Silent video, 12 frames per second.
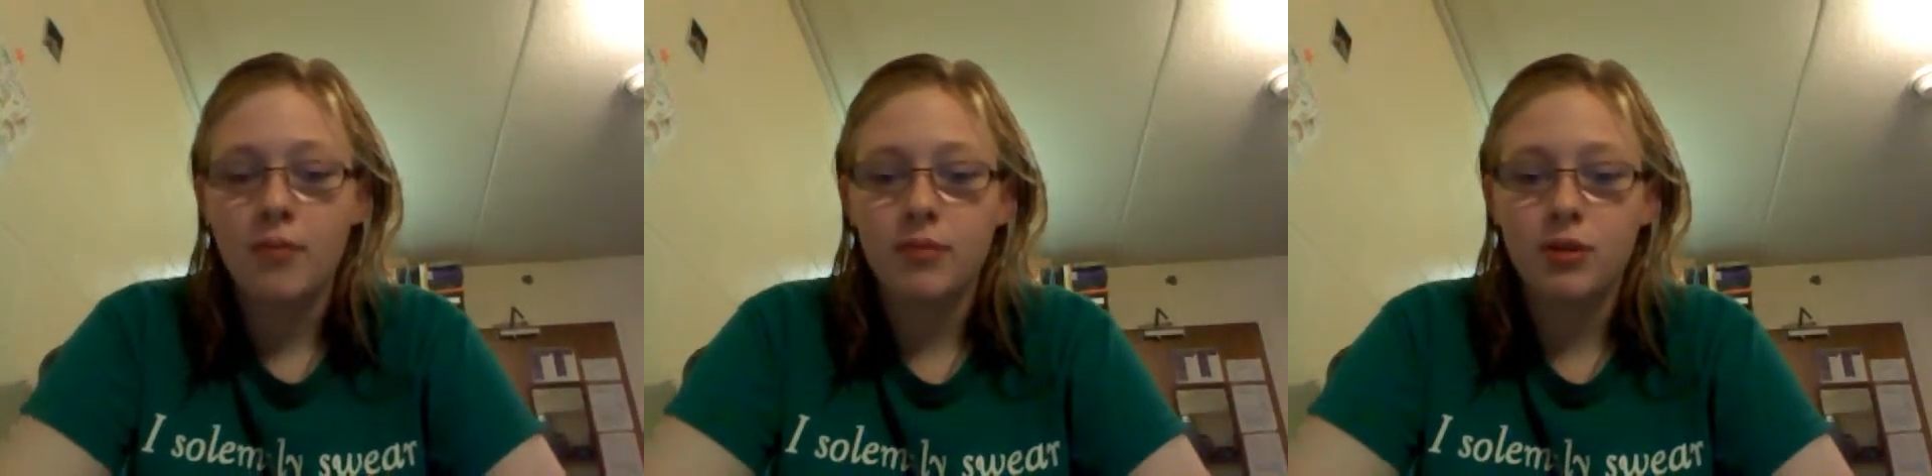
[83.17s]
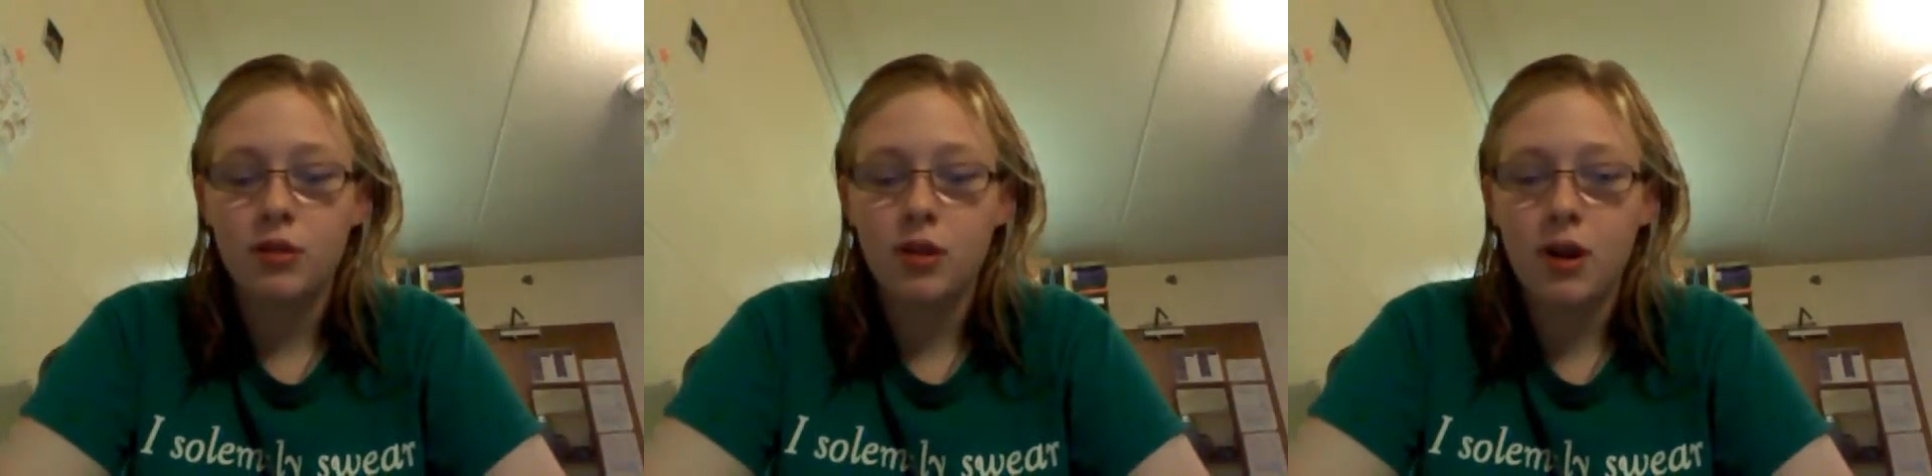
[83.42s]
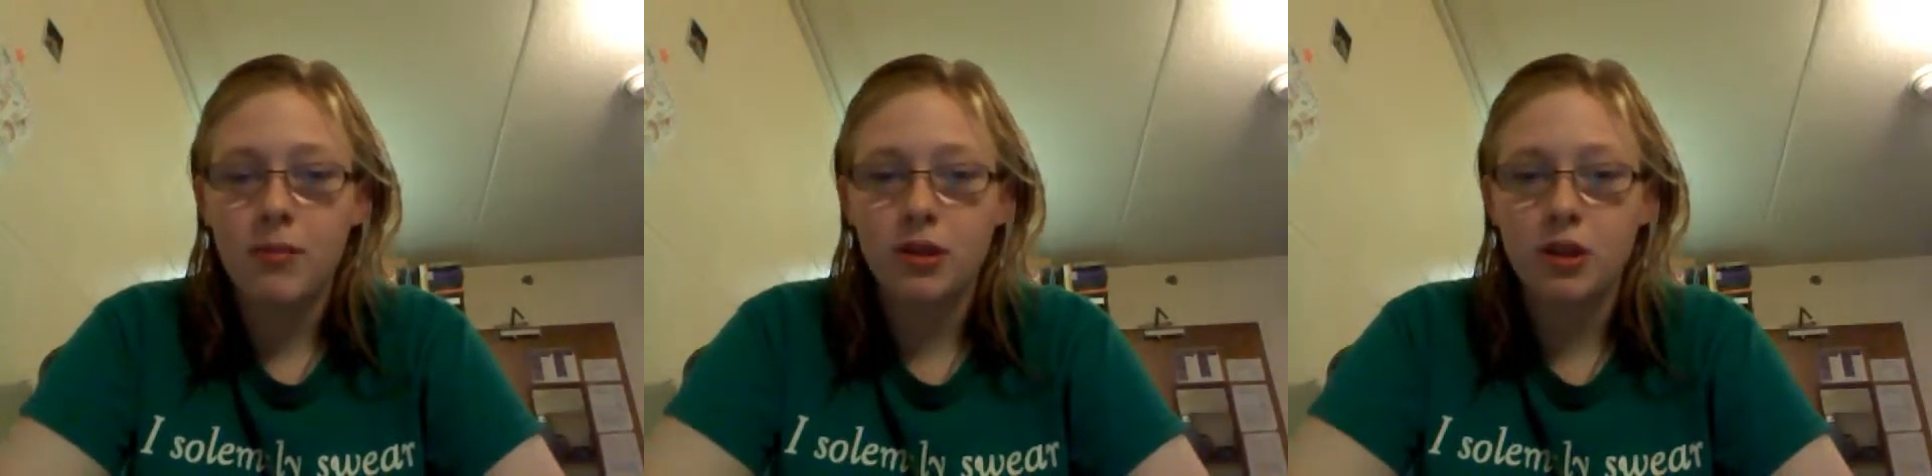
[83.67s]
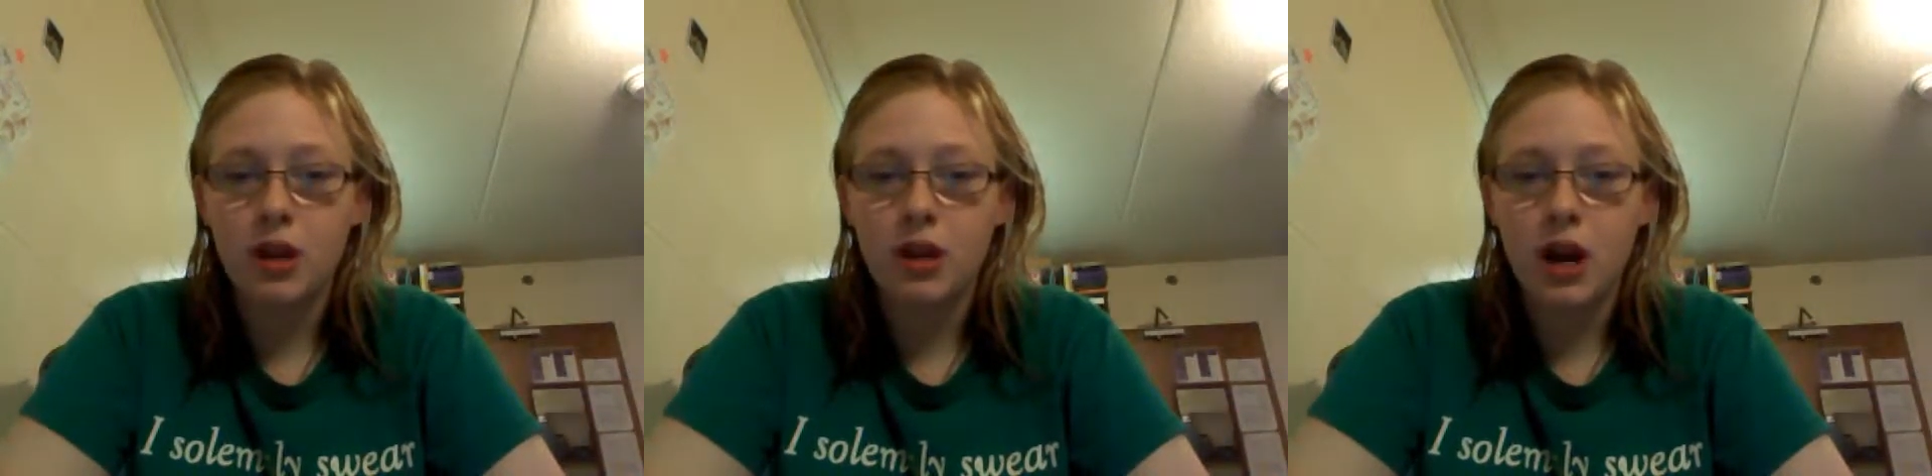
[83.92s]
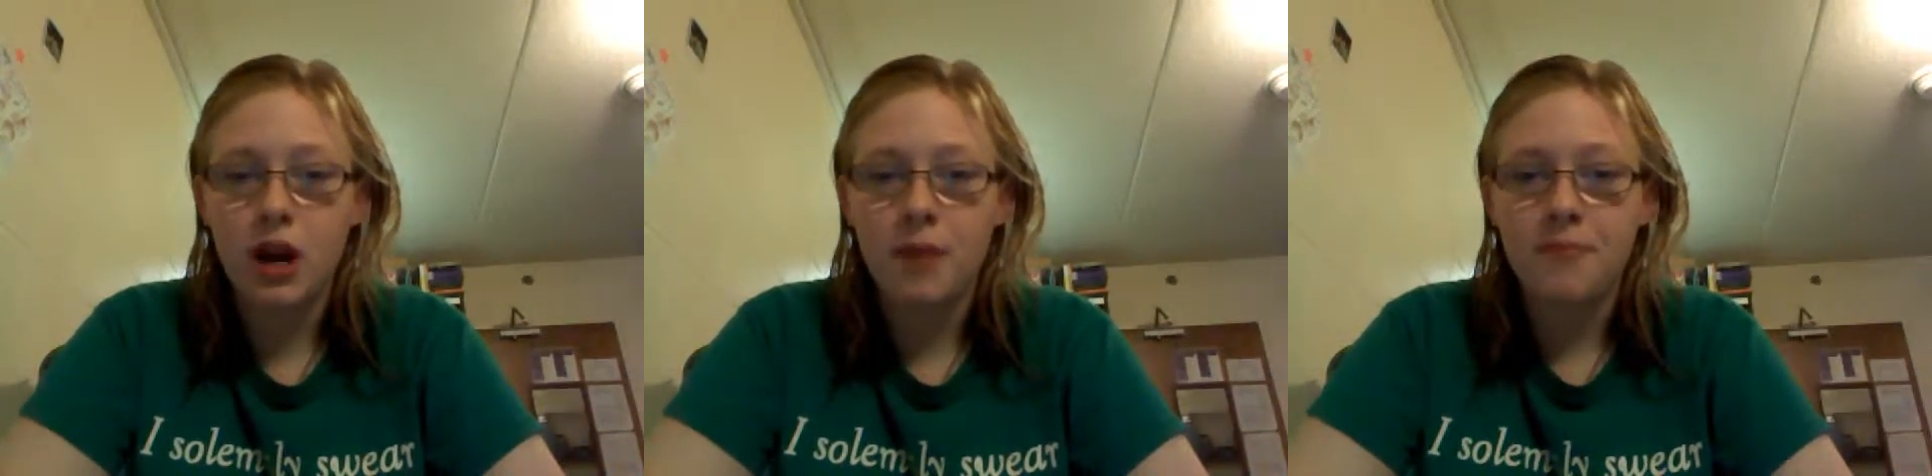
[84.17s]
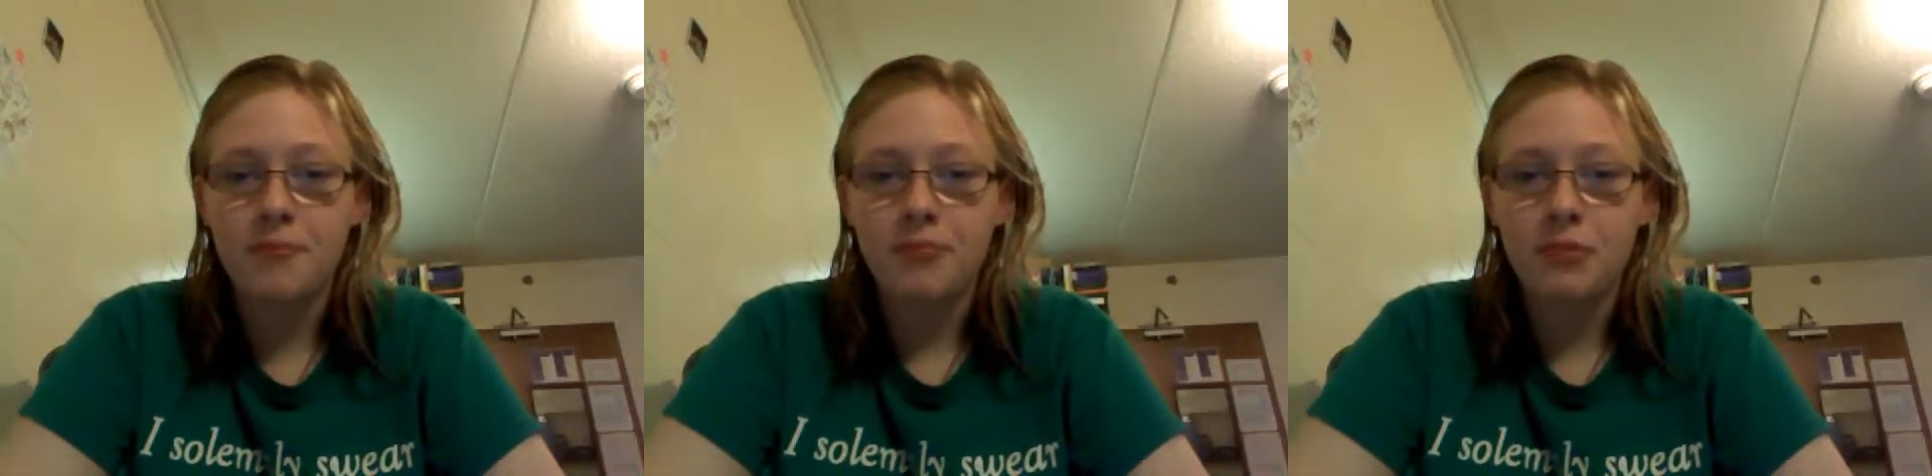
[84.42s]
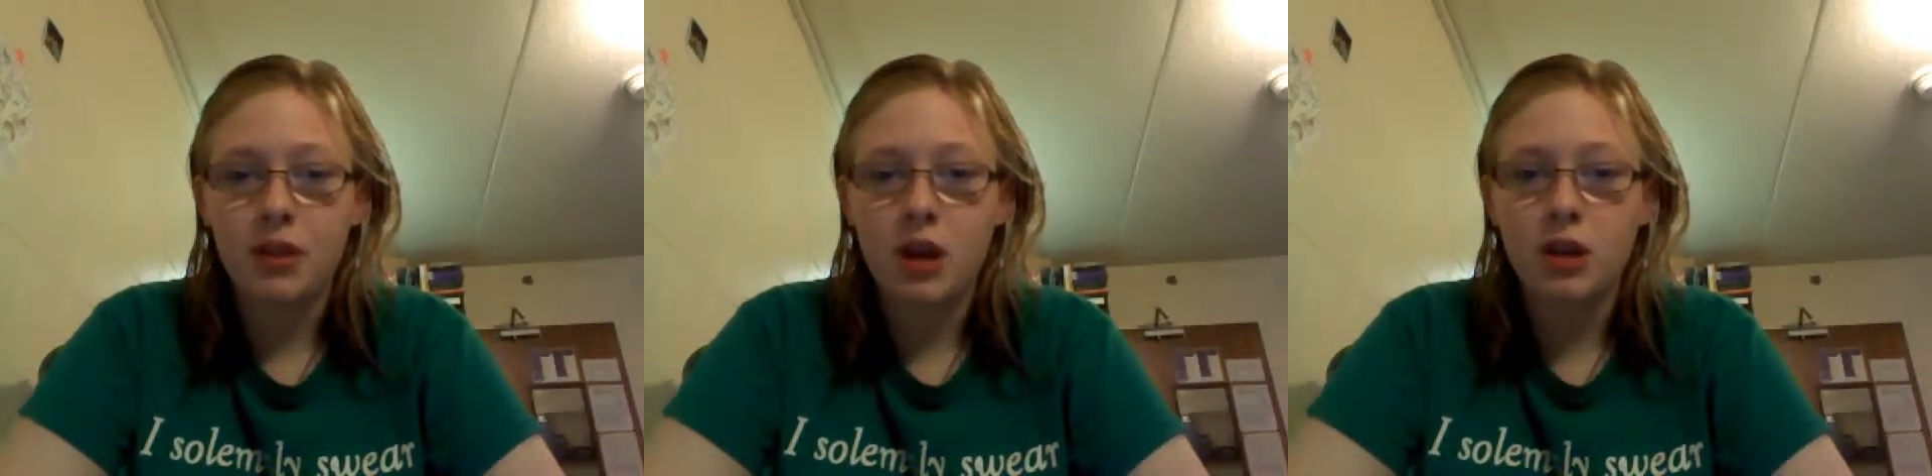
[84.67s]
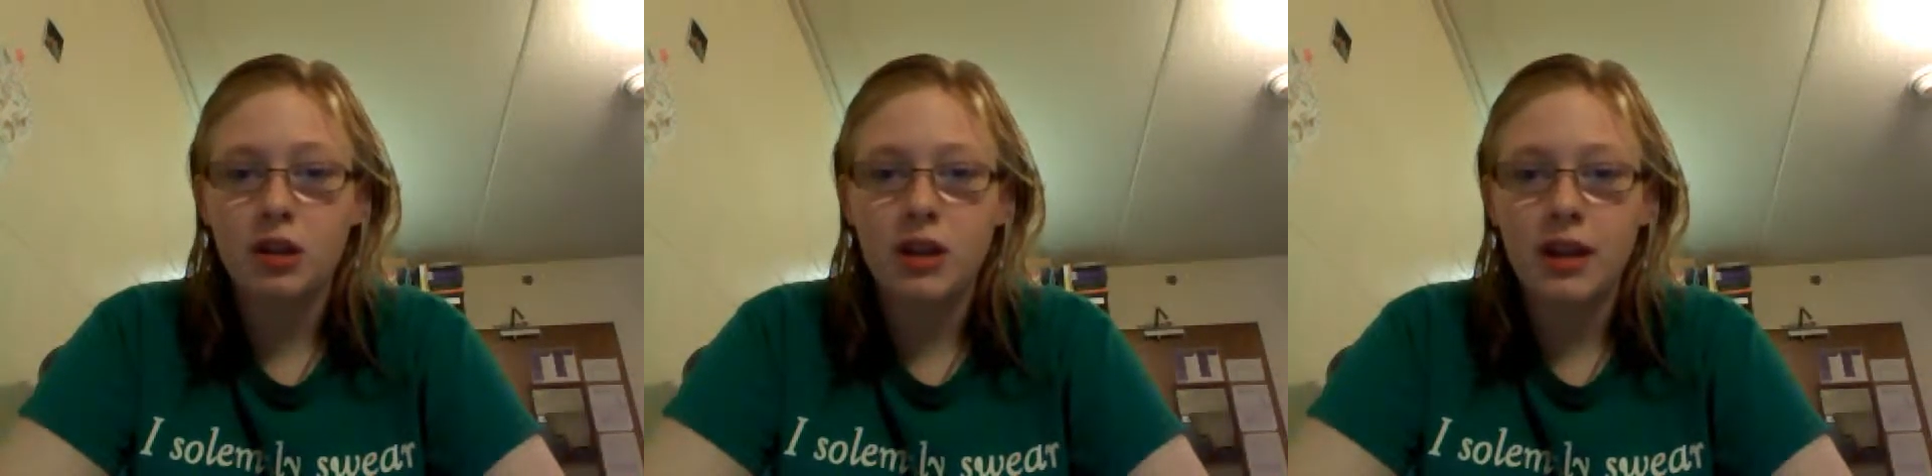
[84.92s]
So 2 hour bus ride there.
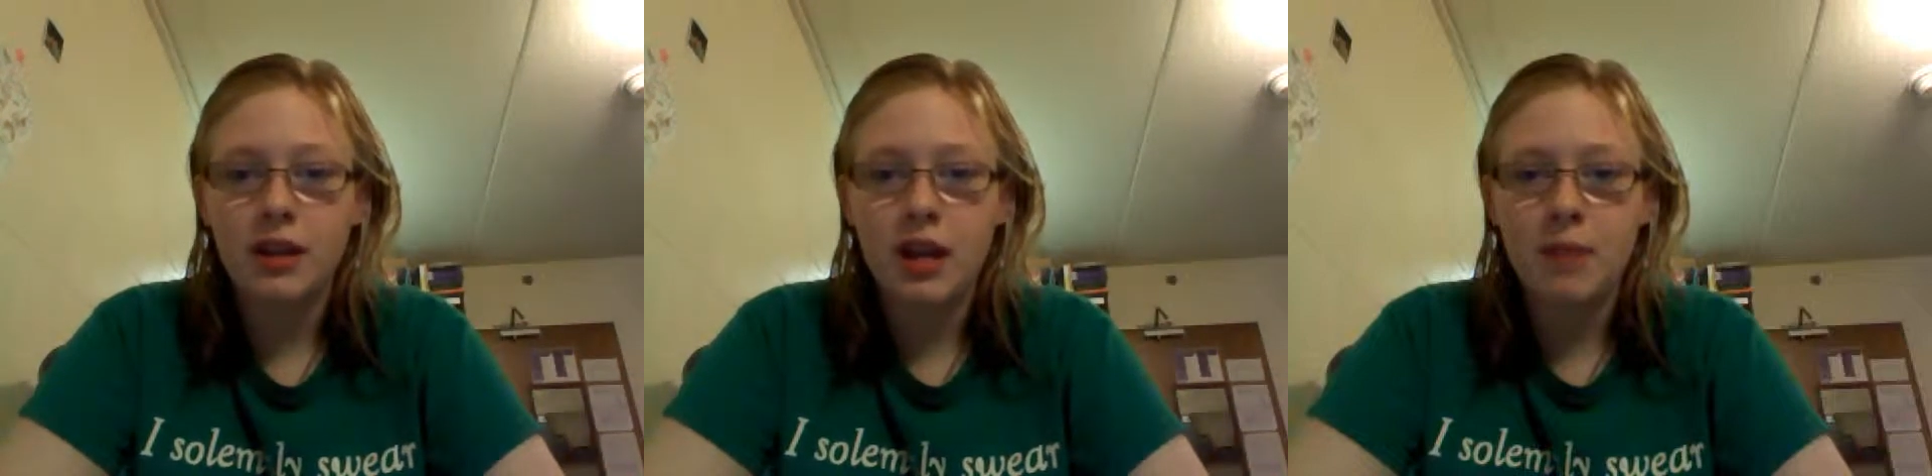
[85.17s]
Sat at the